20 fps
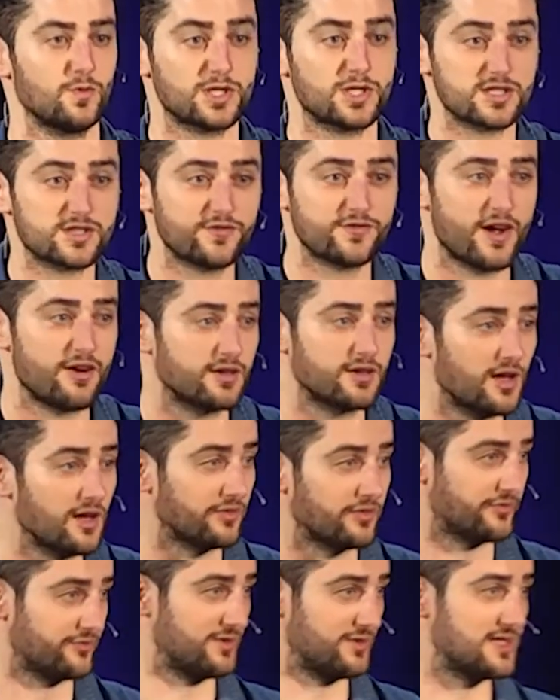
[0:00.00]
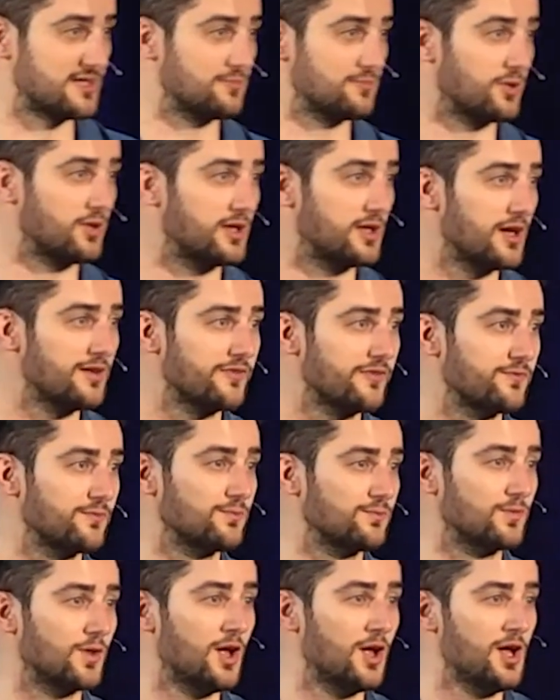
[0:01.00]
Which is fair enough, reasonable enough.
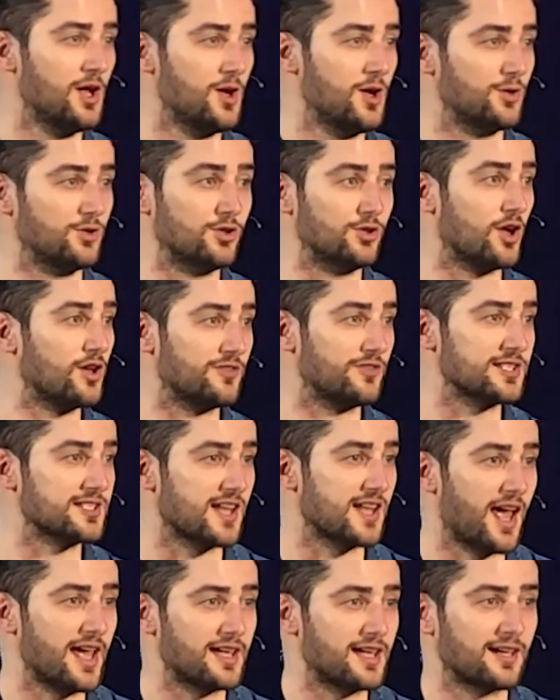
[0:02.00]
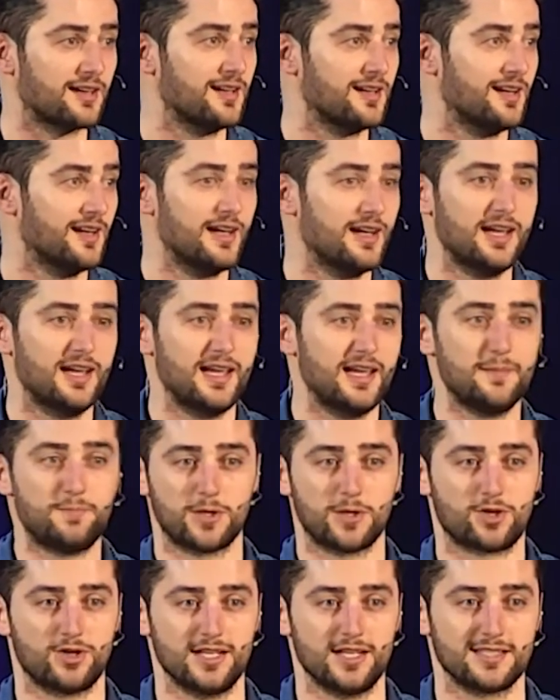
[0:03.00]
None of us like
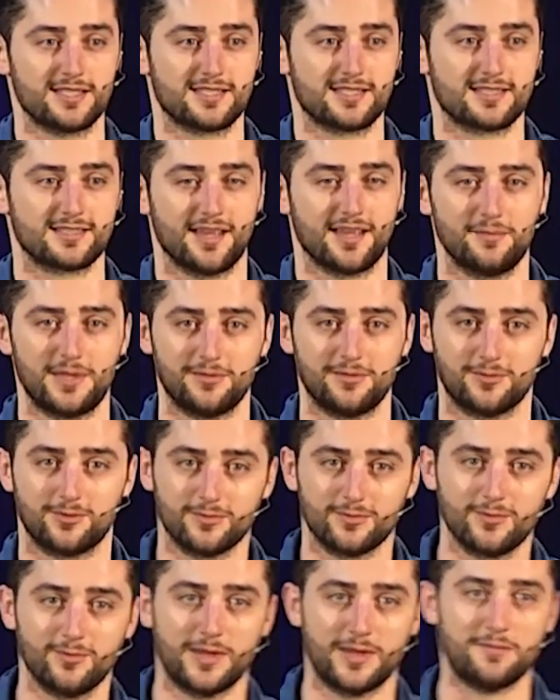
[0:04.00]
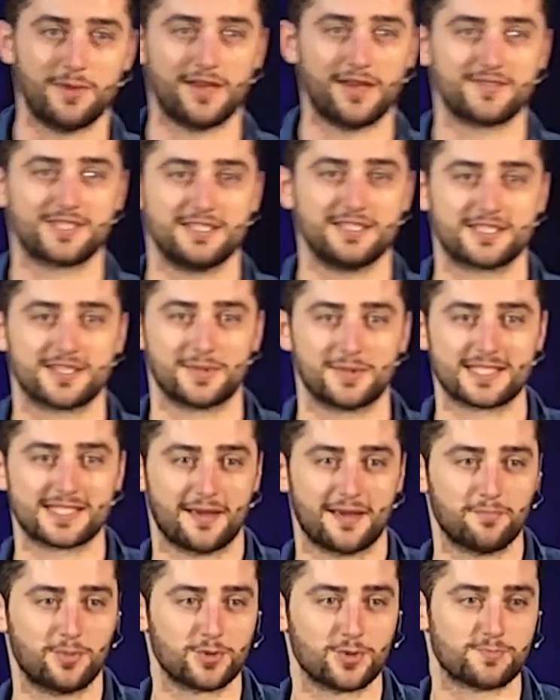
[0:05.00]
hypocrites. I mean, we may have seen some
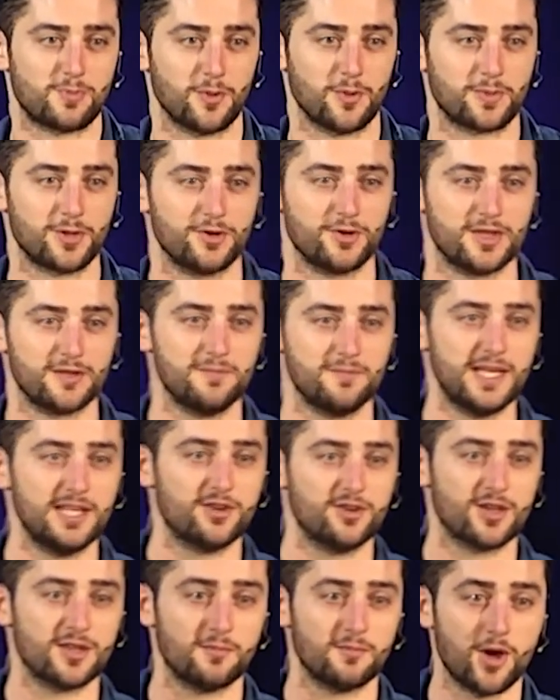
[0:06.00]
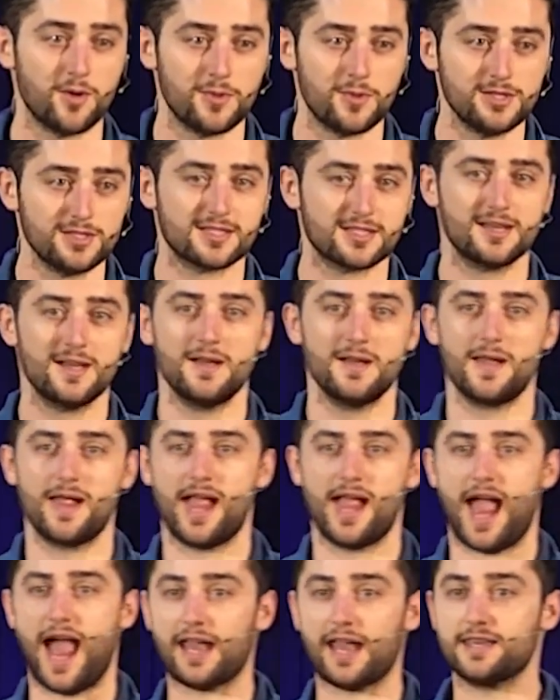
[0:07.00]
examples popular in the media at the moment,
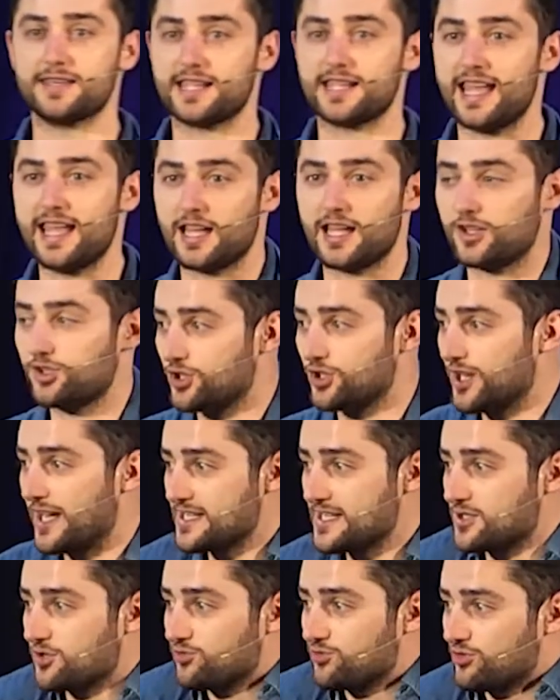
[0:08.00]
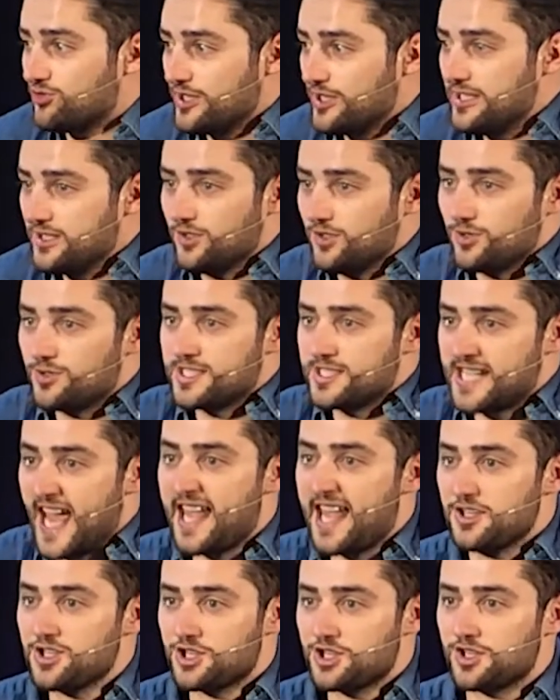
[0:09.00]
and it creates a real
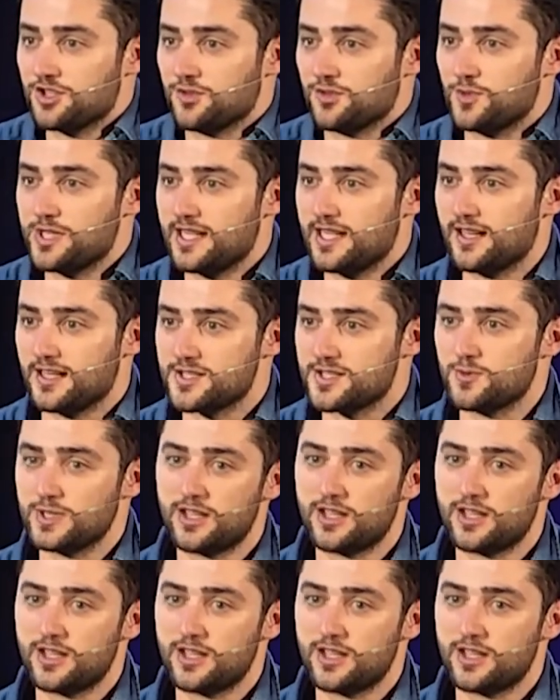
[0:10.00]
tension within us.